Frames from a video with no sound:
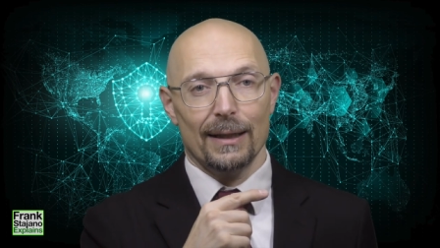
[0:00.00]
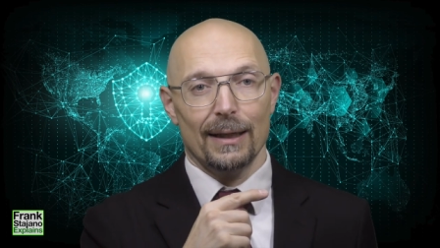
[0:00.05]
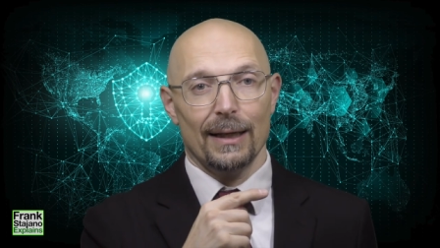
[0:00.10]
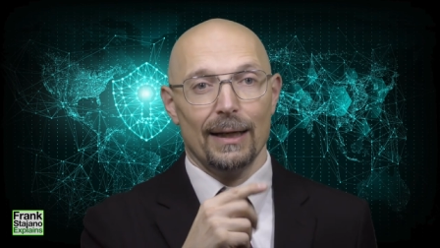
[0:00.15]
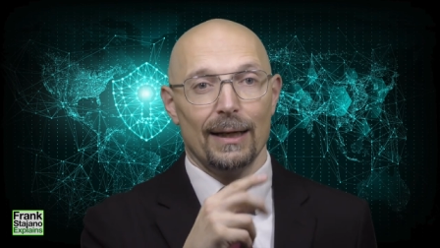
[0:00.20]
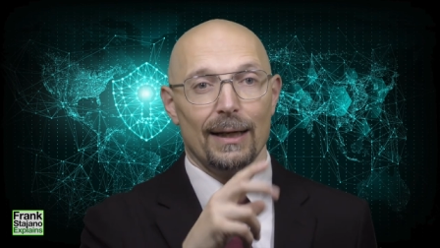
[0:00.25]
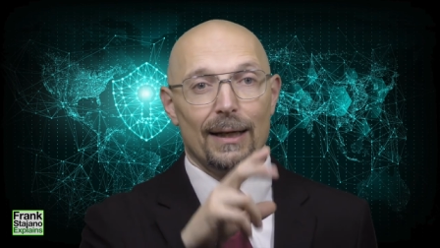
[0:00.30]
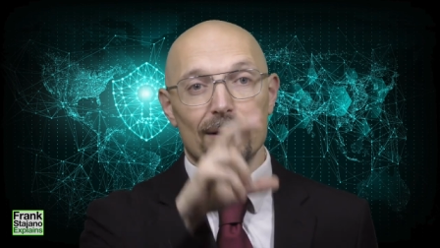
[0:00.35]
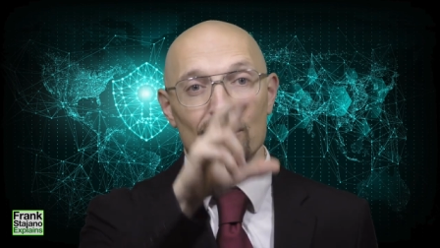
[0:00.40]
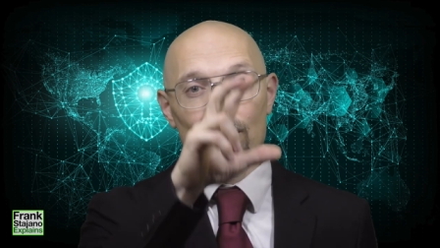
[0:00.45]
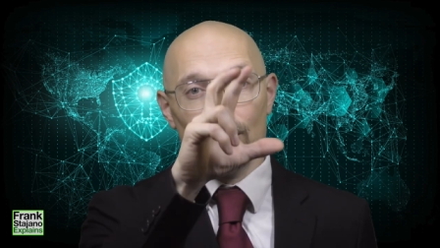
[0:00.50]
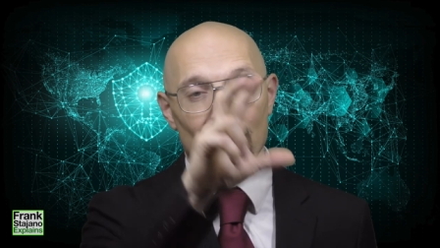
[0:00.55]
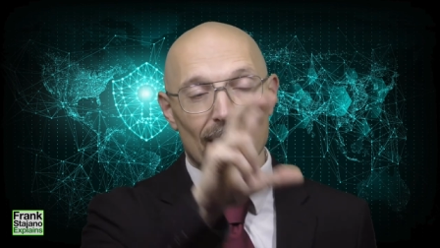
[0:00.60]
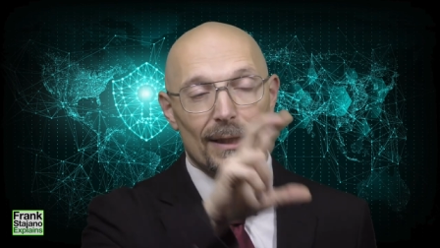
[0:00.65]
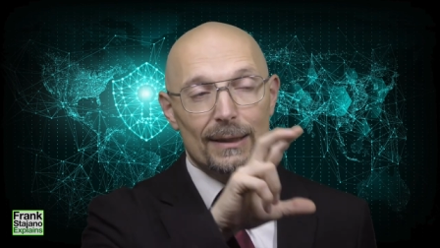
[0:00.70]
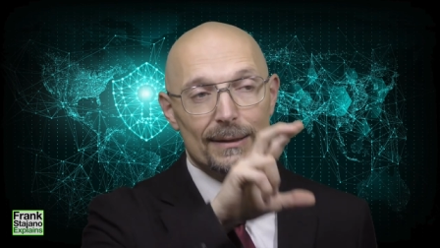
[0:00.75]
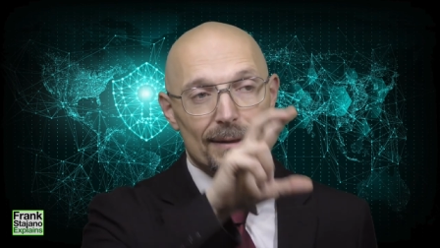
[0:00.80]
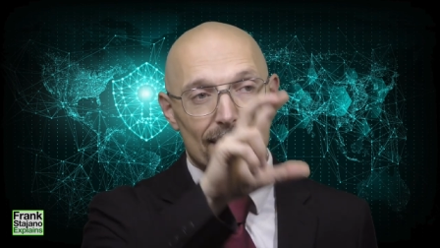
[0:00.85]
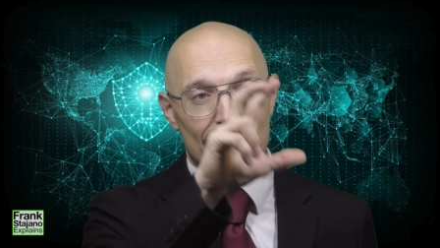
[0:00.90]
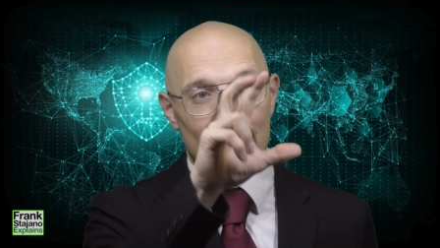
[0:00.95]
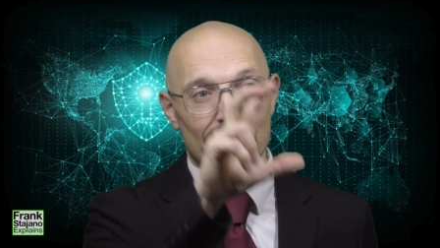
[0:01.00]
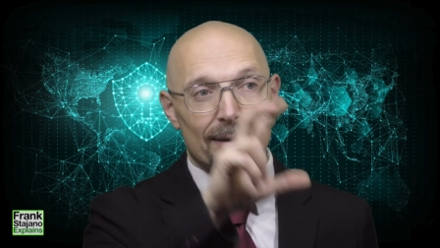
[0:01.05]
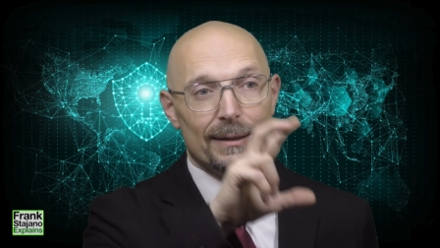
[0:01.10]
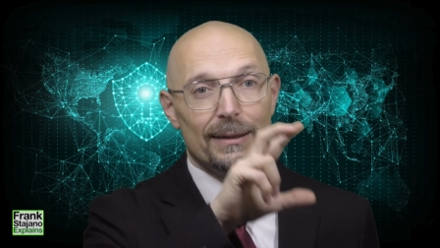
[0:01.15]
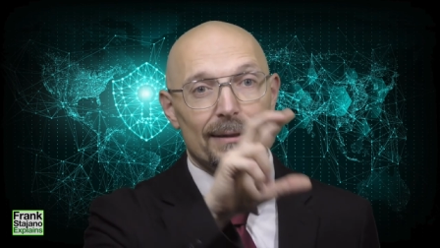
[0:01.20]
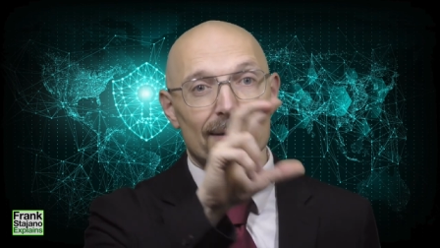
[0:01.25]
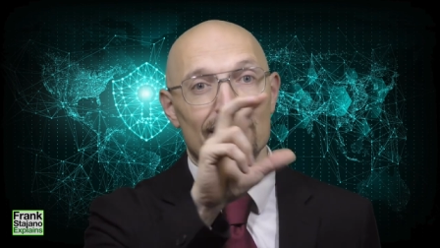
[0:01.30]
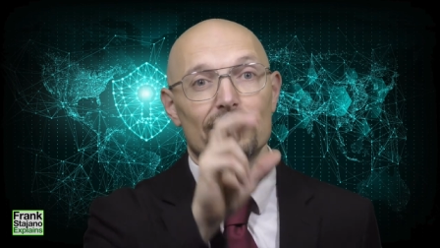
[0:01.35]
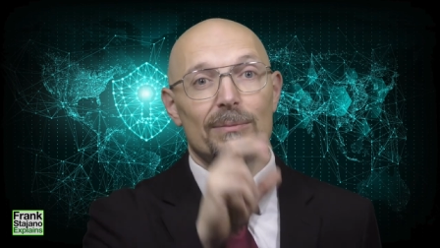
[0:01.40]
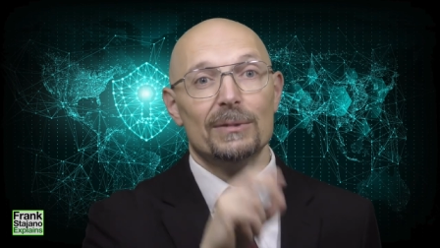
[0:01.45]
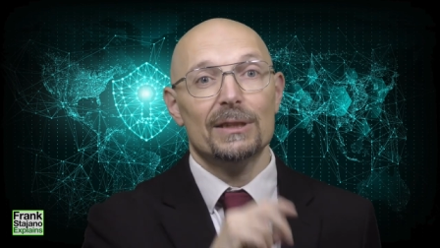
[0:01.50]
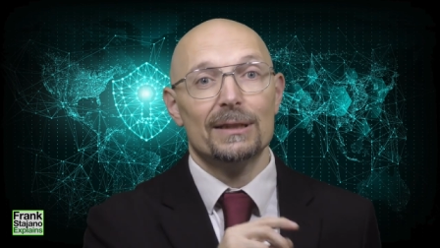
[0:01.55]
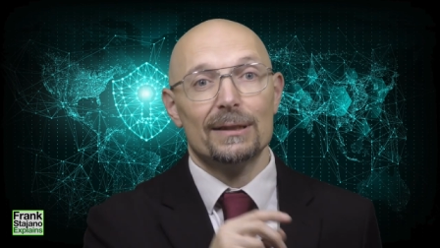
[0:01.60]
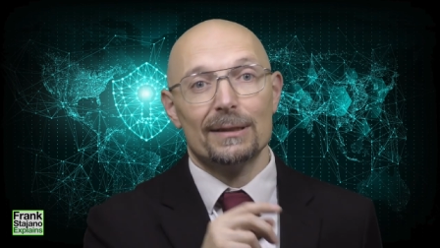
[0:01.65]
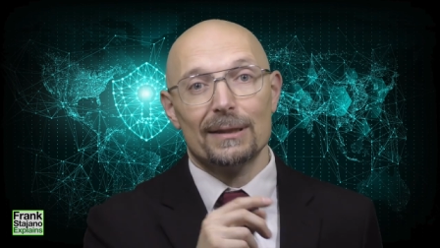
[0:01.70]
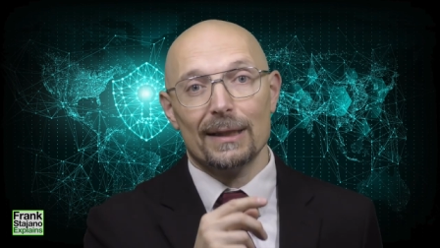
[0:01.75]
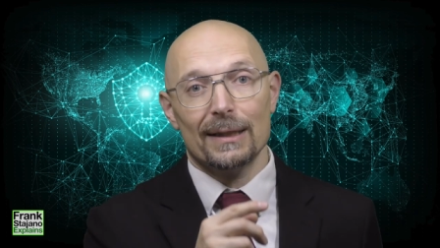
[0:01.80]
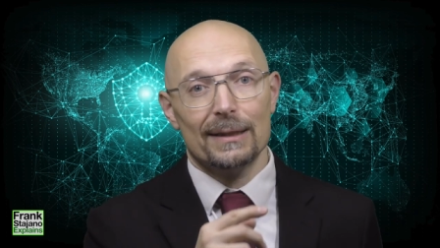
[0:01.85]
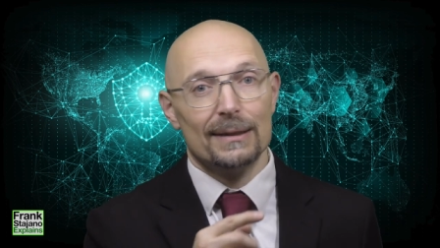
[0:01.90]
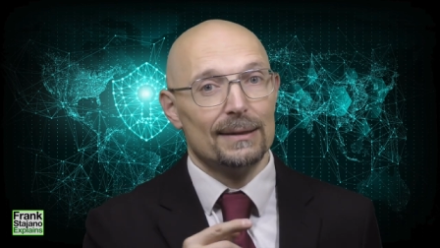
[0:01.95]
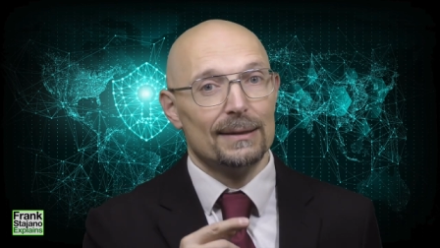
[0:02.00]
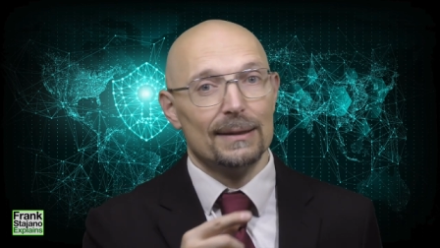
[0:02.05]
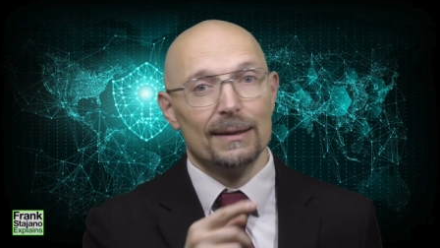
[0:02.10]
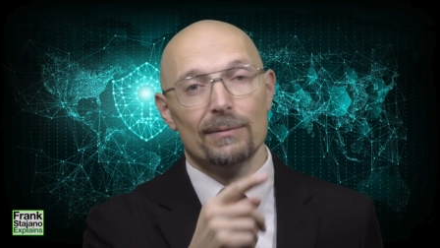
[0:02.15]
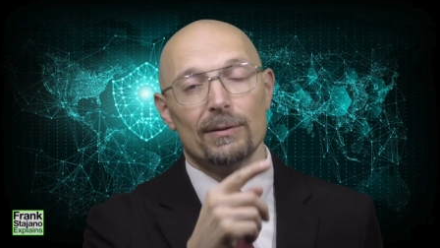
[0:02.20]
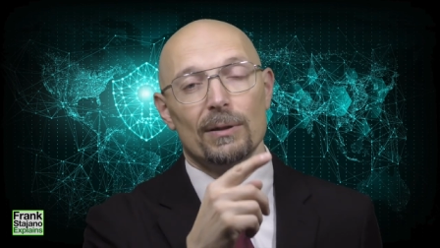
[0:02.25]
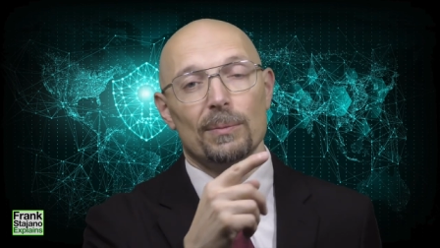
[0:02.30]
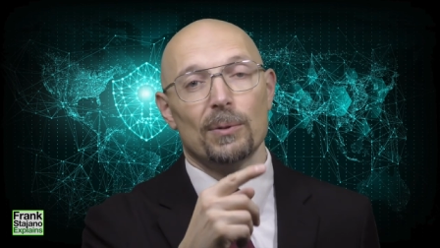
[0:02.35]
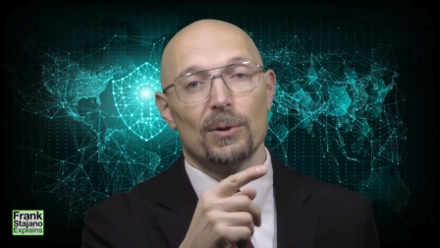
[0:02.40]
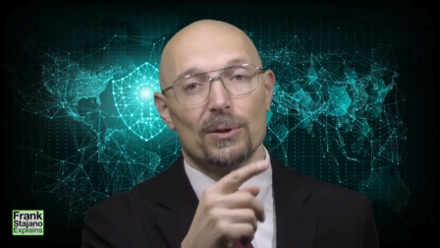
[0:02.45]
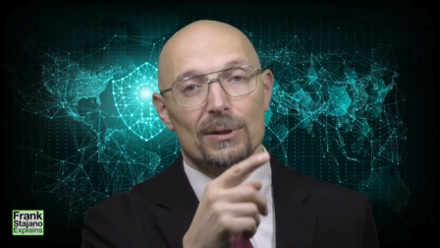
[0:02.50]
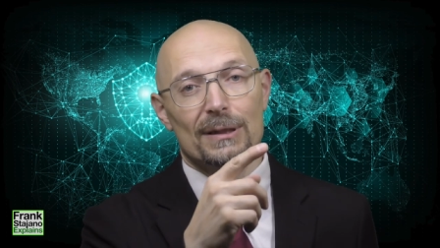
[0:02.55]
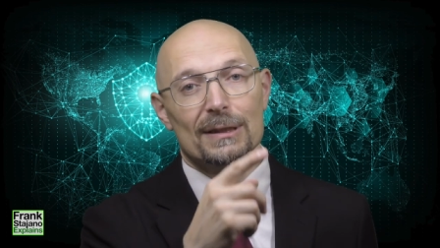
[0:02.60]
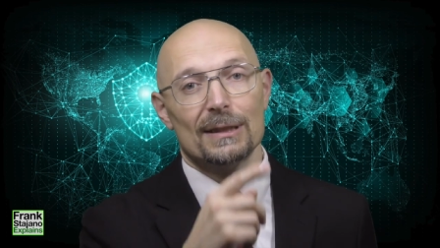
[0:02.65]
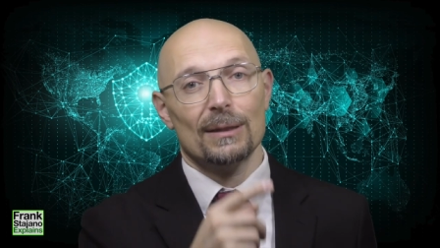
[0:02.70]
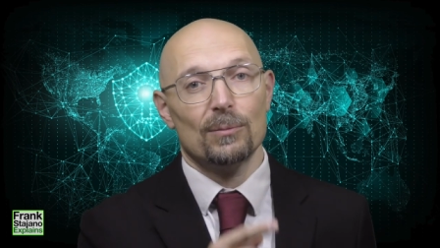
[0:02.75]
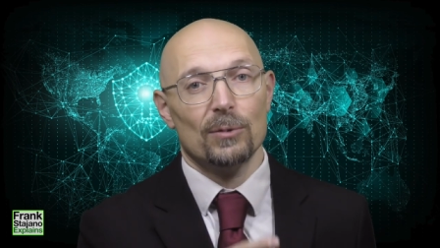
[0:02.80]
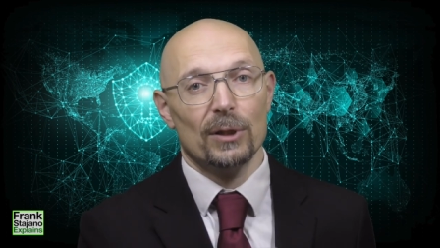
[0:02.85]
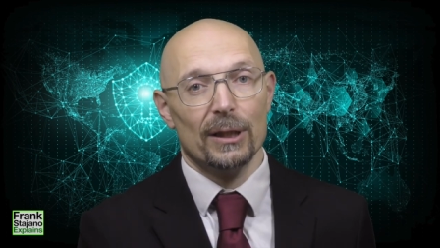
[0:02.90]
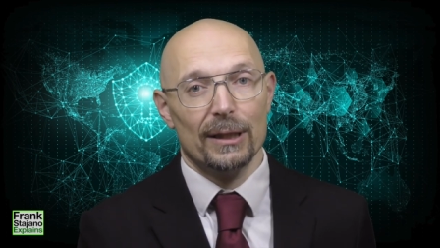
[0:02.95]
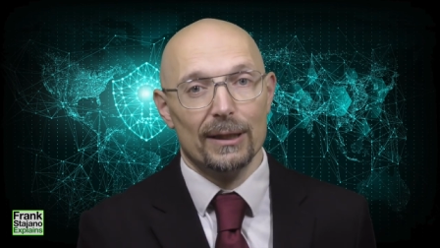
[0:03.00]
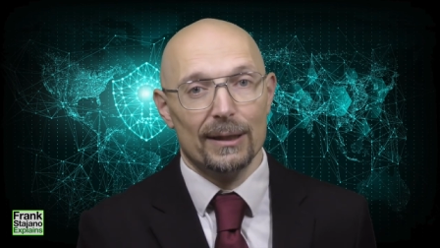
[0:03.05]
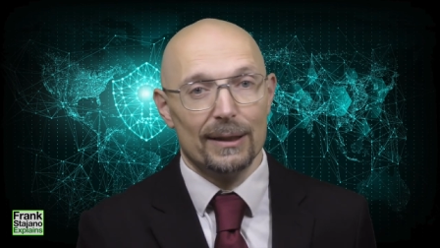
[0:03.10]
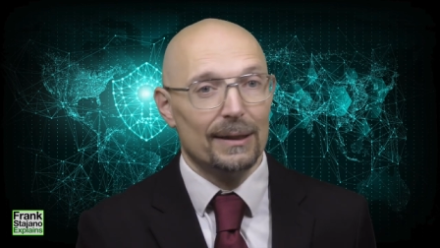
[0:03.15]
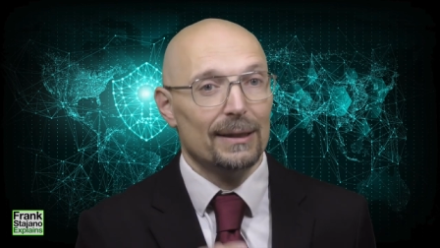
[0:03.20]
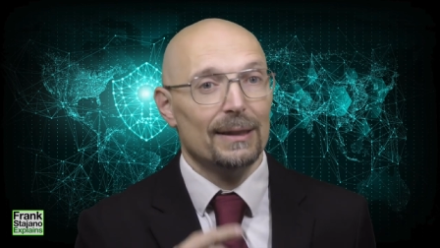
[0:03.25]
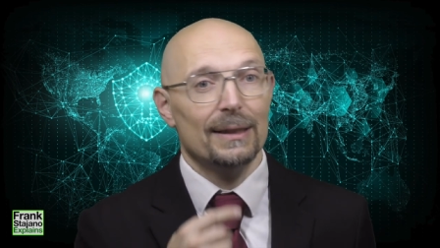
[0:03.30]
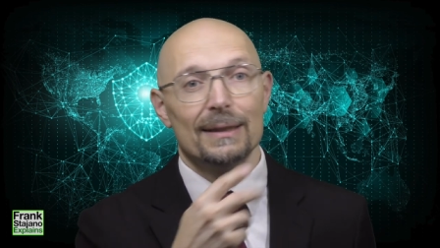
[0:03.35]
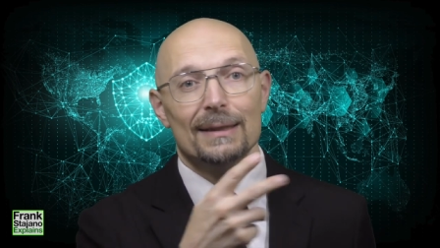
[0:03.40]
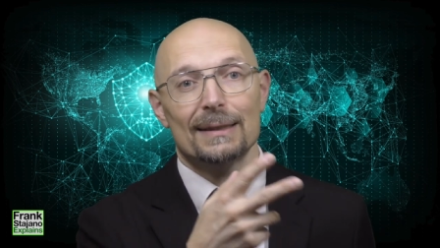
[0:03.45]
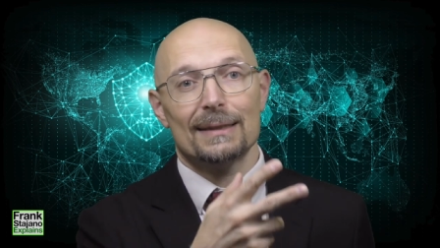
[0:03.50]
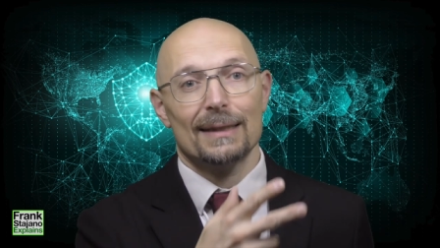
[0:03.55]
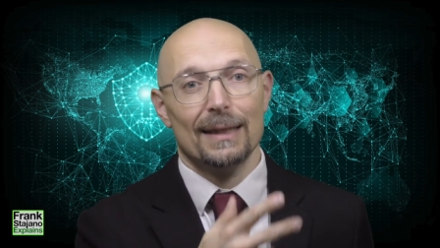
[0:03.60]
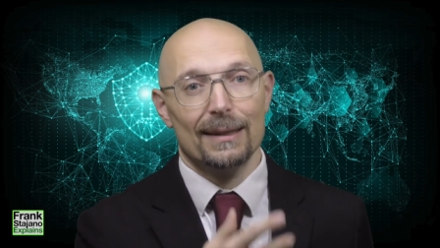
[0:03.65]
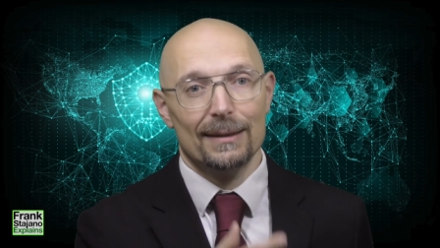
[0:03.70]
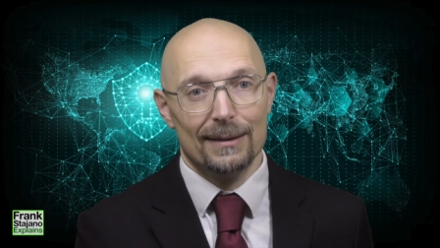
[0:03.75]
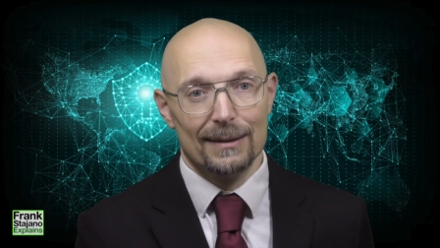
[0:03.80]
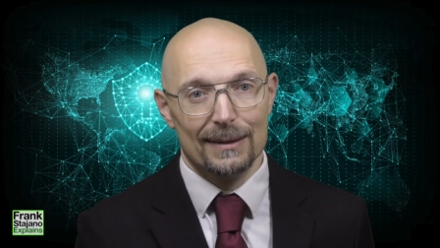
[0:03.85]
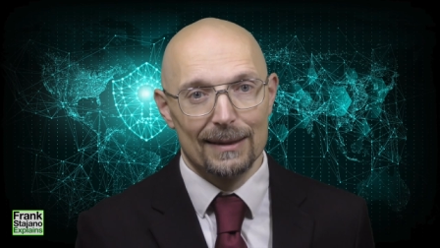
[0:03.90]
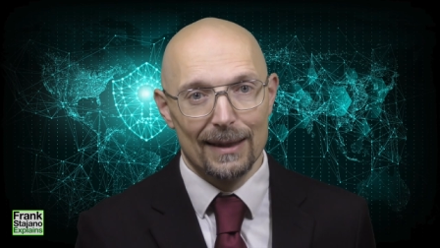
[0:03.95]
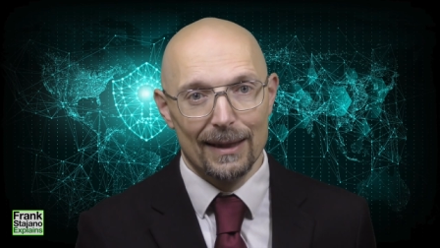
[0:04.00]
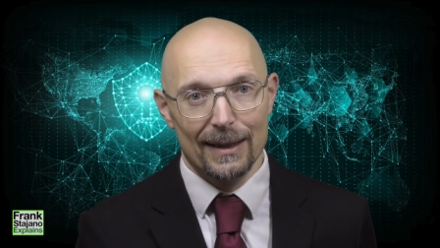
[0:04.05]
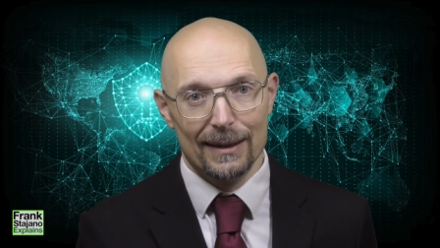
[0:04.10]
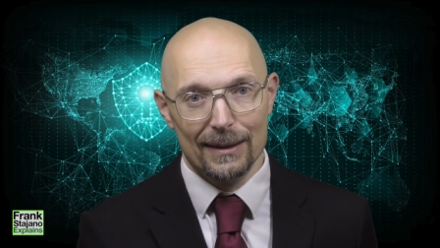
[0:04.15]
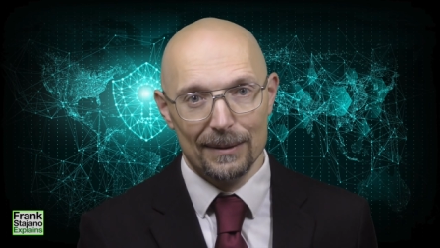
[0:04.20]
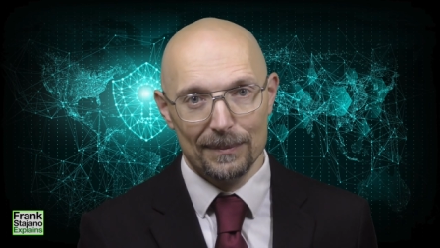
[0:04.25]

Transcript: And otherwise, in intermediate cases, it will point somewhere inside the sled.